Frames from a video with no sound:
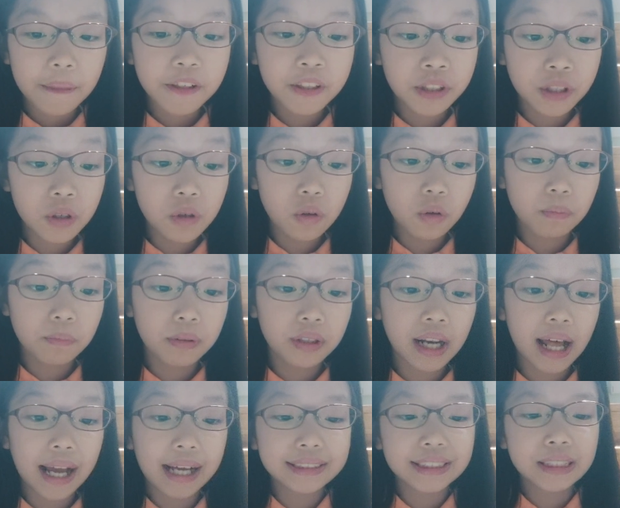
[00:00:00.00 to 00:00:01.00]
too, but
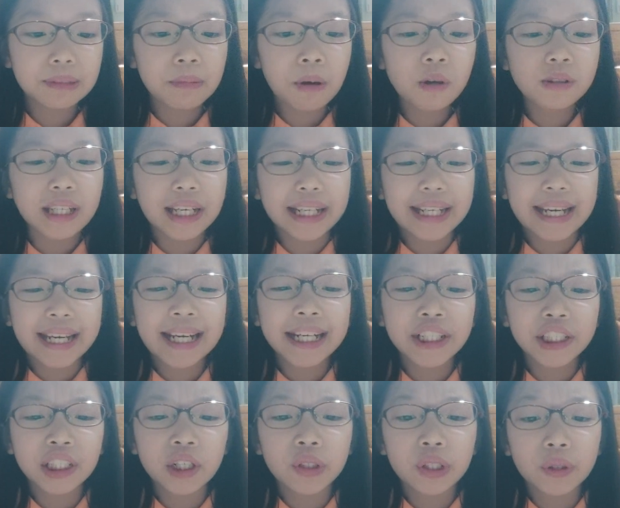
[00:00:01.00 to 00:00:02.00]
I suppose I
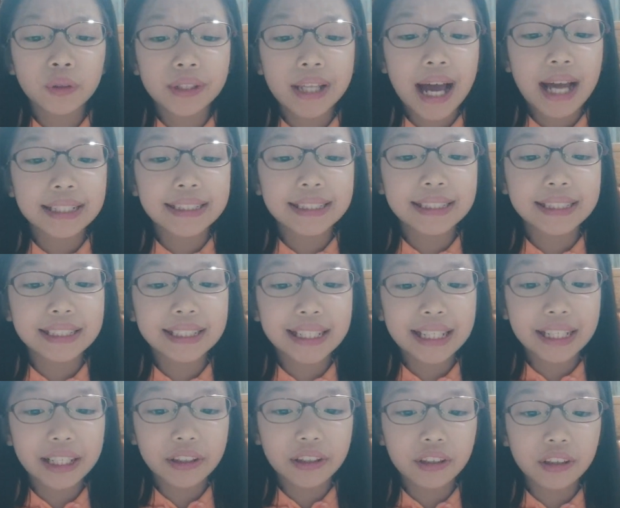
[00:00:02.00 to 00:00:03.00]
can't show you that
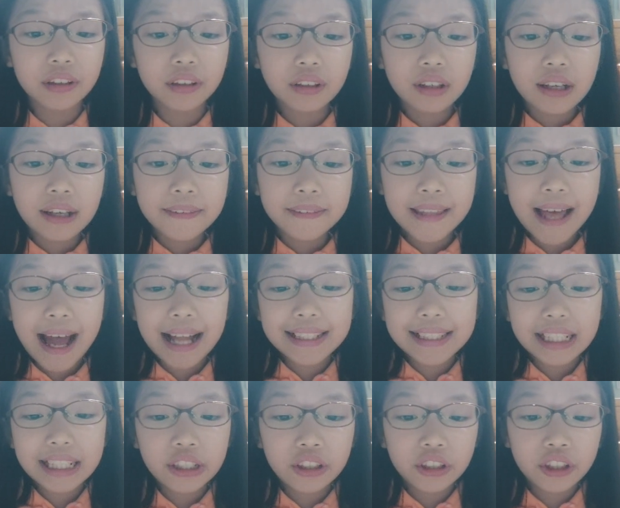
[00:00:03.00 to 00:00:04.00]

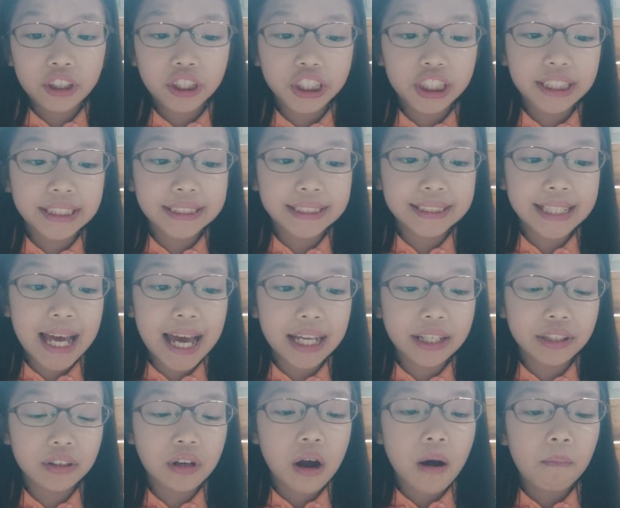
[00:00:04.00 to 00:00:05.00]
here, she
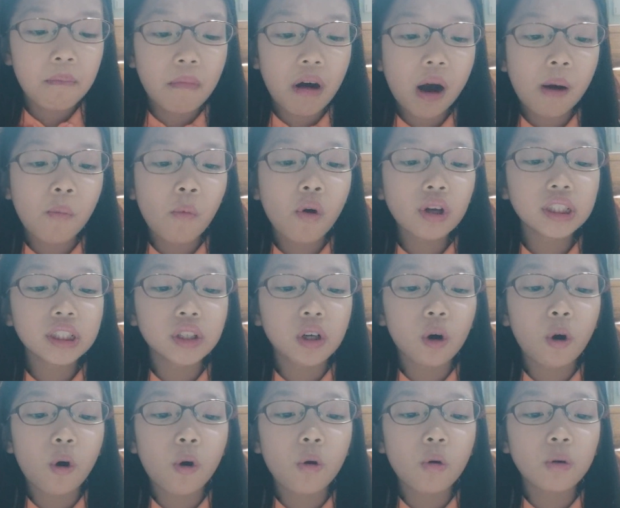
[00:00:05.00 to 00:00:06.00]
said. Mom wasn't
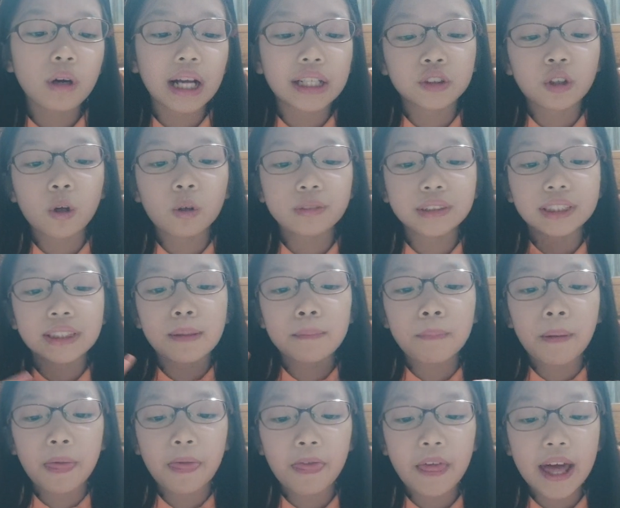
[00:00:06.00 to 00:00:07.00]
all at all
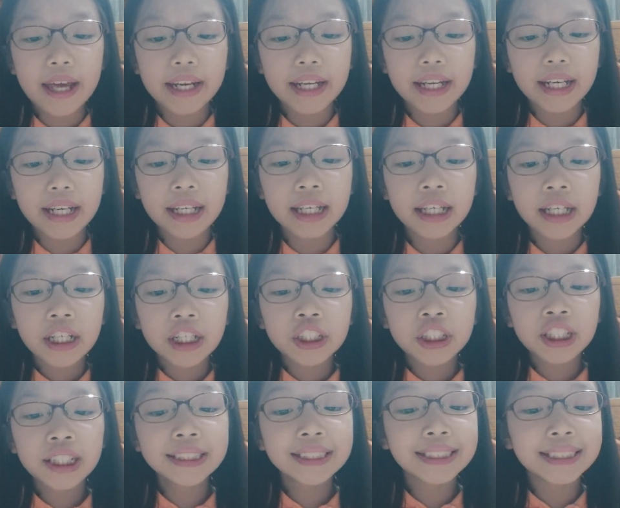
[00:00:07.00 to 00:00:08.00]
sympathetic.
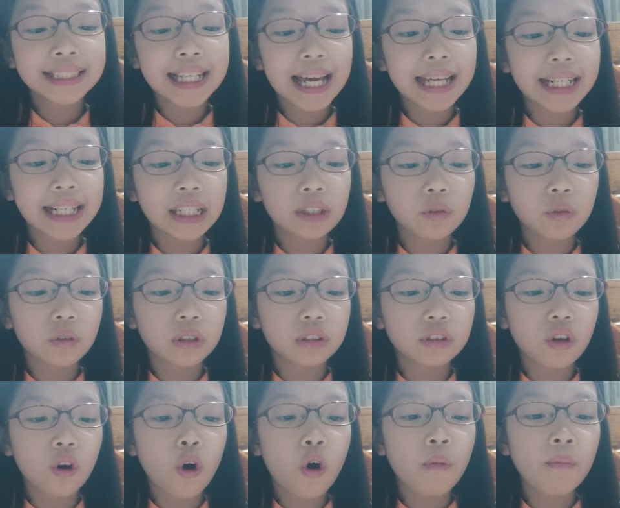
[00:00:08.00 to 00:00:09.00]
She said it was
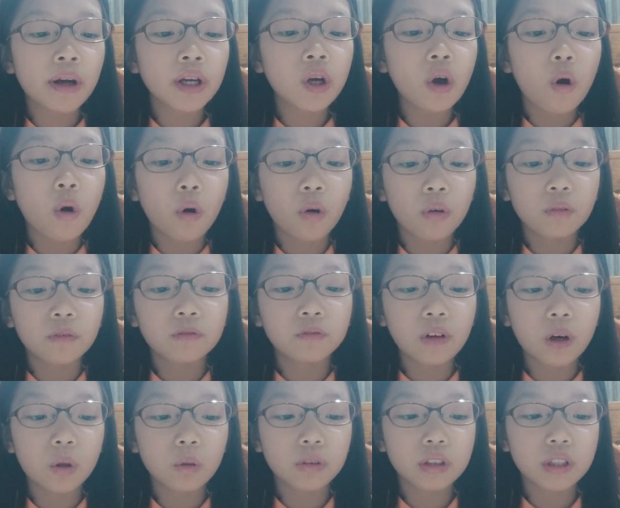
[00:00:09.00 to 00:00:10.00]
all my own
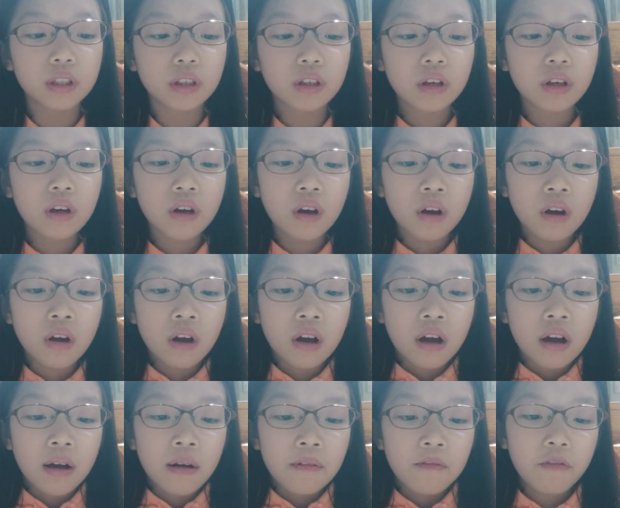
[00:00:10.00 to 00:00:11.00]
fault
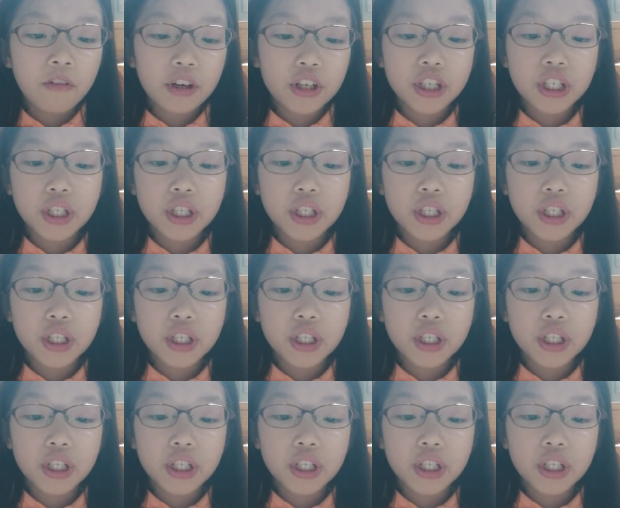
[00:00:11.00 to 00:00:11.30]
for